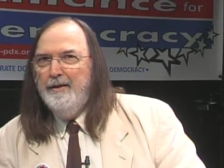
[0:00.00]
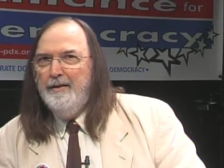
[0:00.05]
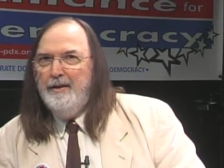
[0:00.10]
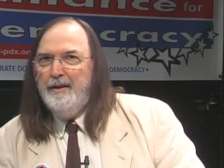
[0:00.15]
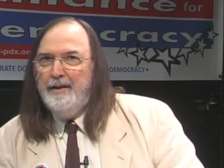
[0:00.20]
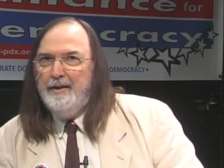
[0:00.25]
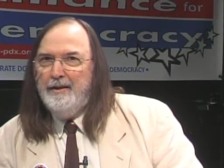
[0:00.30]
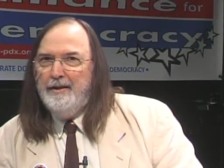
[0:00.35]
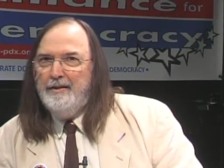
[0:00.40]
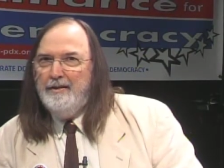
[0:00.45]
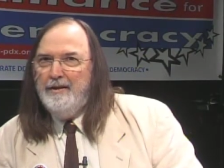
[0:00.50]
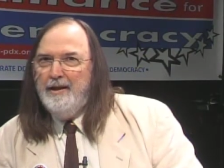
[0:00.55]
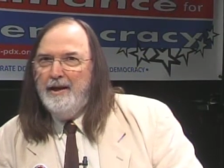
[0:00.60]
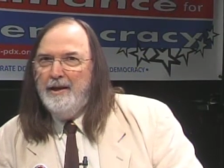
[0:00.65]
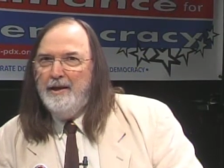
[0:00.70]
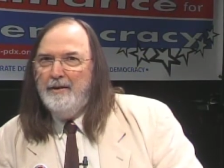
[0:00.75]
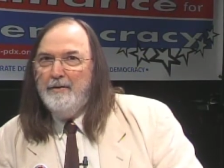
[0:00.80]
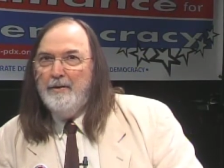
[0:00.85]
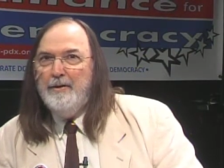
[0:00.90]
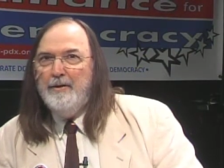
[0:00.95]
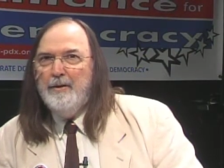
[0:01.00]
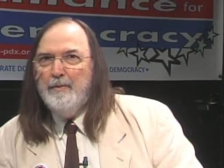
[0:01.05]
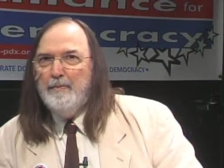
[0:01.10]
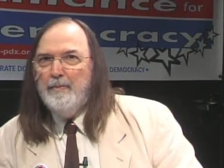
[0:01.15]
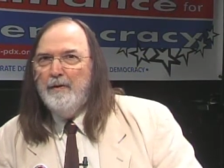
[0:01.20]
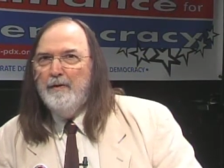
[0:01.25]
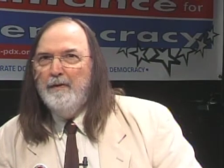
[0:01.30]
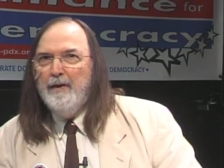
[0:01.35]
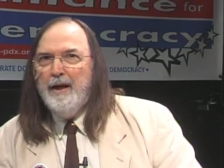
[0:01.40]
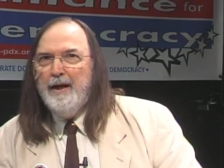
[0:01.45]
and the
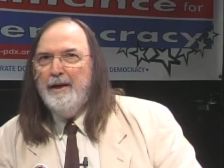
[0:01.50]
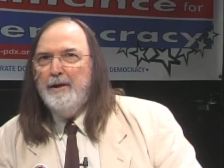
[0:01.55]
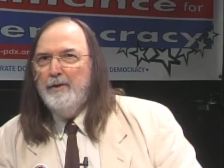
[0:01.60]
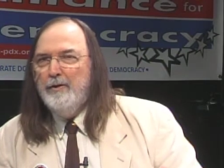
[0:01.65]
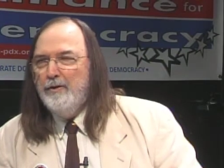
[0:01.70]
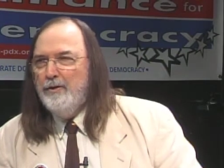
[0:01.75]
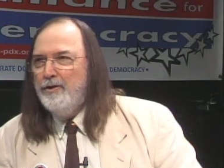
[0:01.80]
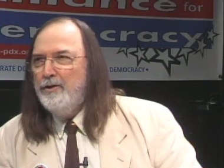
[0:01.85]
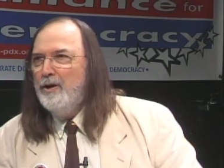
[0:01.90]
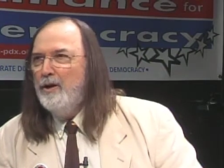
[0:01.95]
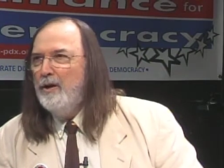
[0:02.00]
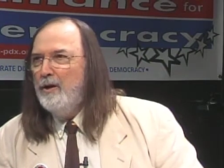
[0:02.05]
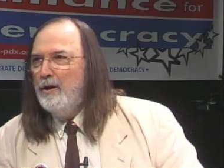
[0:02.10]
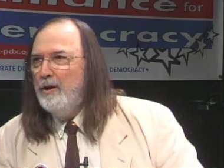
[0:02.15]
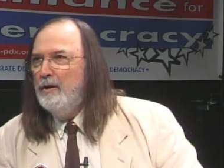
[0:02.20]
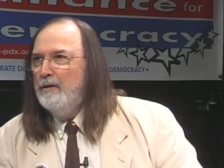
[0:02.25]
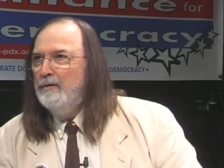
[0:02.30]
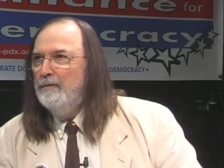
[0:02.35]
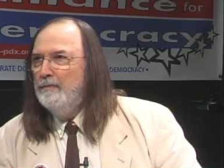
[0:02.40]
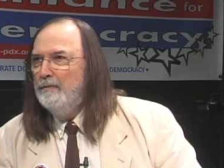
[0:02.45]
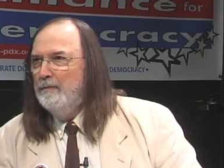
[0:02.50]
providers are